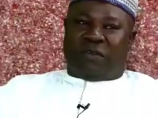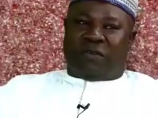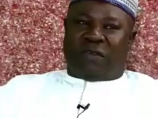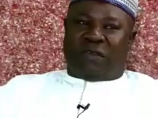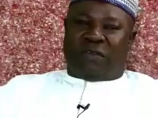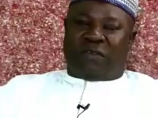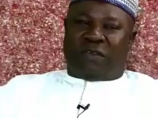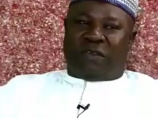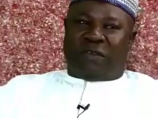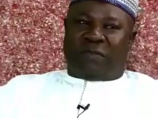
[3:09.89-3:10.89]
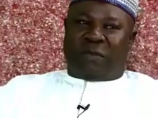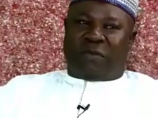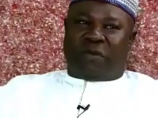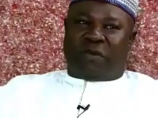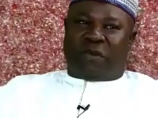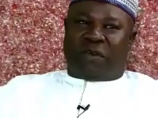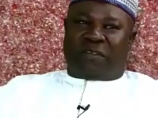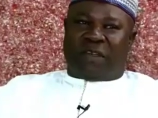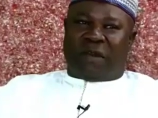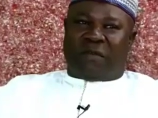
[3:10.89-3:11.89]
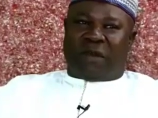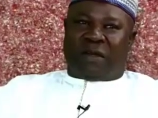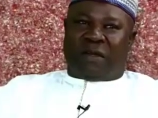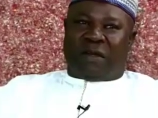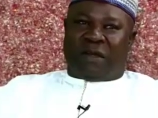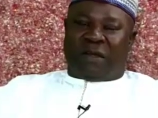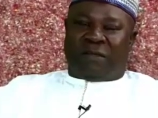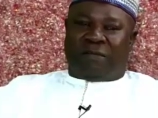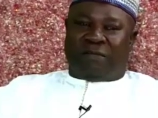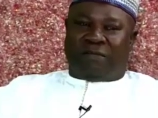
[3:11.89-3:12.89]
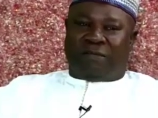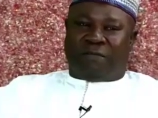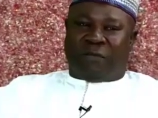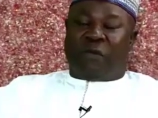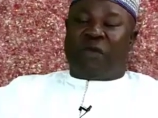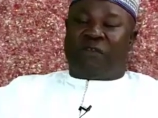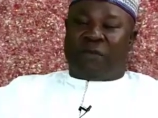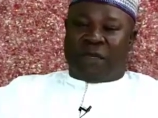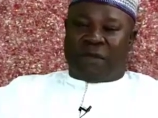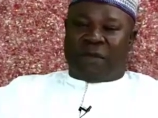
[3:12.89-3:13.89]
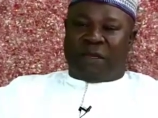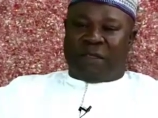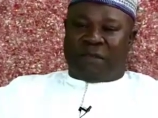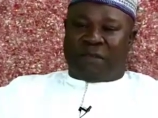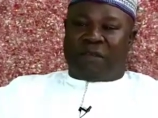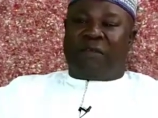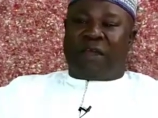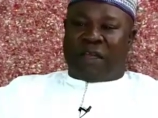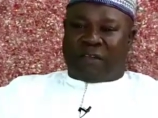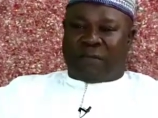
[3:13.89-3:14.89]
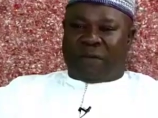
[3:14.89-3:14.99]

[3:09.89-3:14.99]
your achievements, you see, you see people don't understand what mm. uh, waste management is. It's very